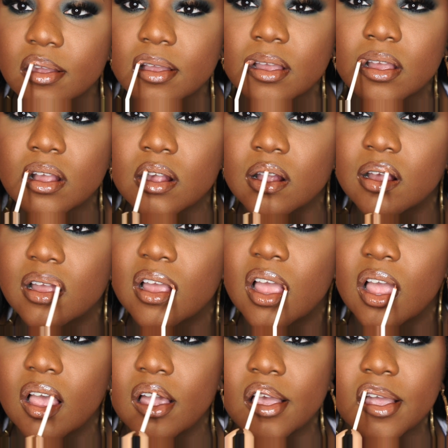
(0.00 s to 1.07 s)
And so what I'm
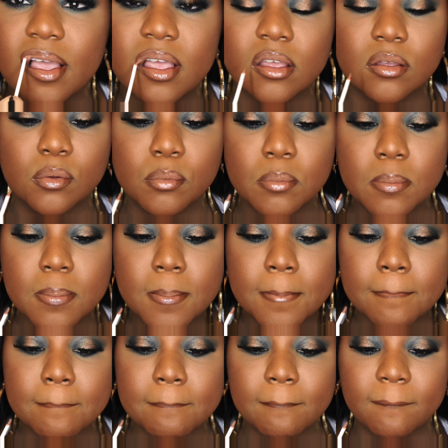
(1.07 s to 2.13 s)
using on my lips
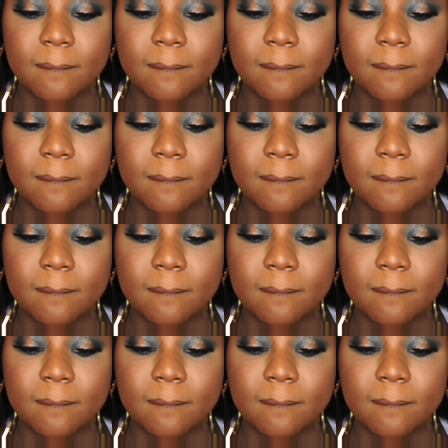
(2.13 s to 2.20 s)
is